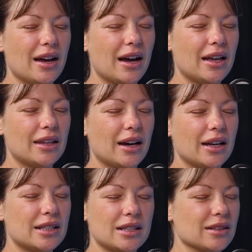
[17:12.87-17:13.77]
and I
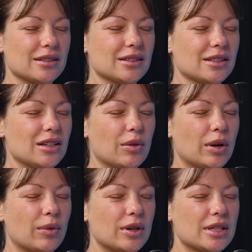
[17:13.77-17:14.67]
didn't know what
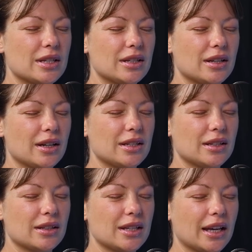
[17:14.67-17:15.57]
it was. I
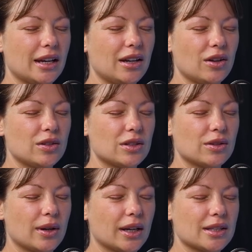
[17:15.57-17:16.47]
didn't take any notice to
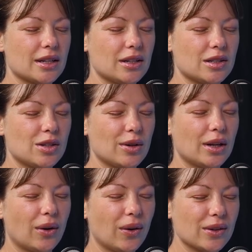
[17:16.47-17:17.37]
it because I didn't do a
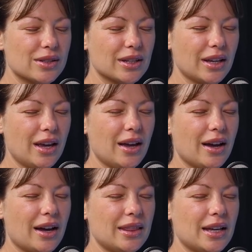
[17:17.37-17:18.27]
lot.
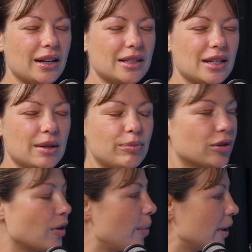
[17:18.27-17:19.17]
And then I did a
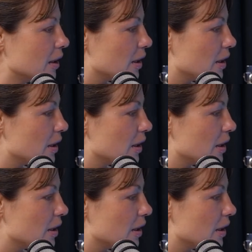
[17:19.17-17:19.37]
proper